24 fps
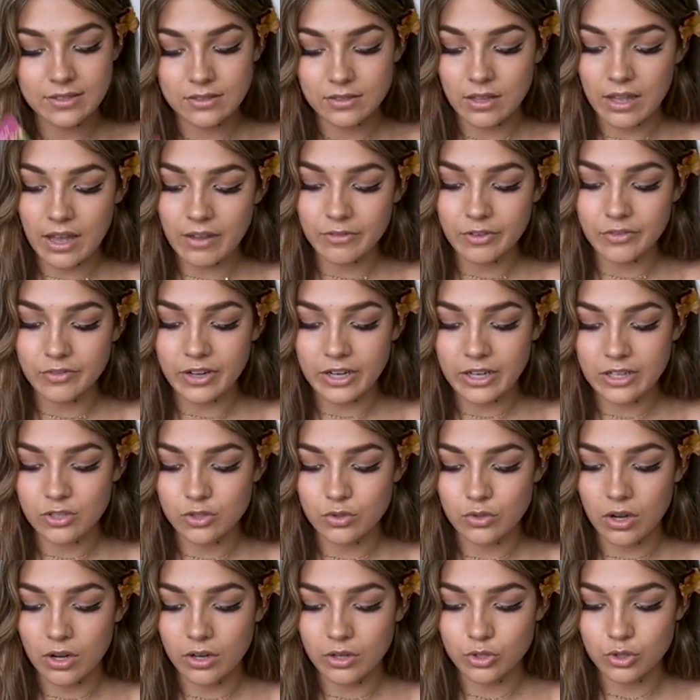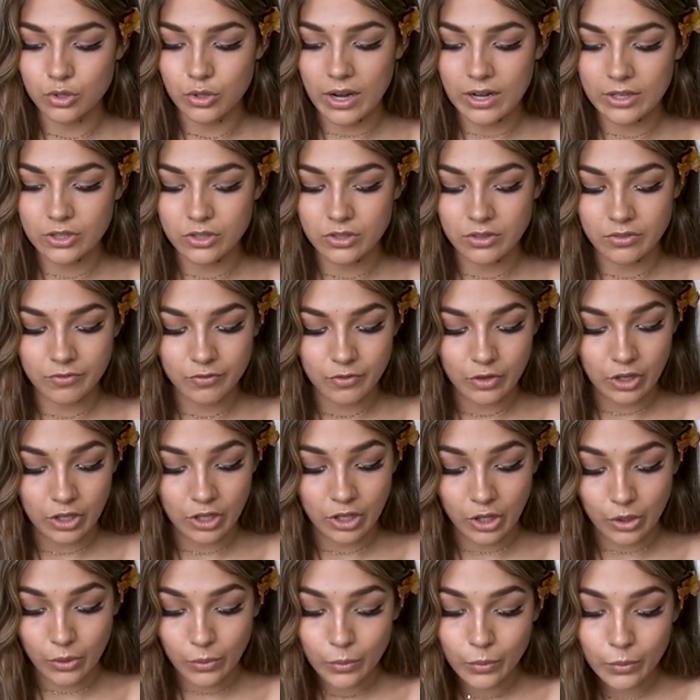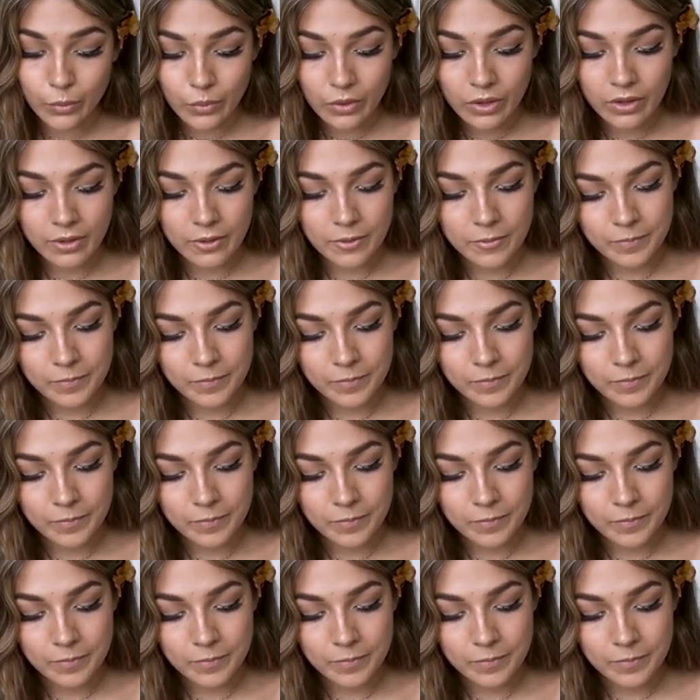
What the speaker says: still have a very strong attraction for you.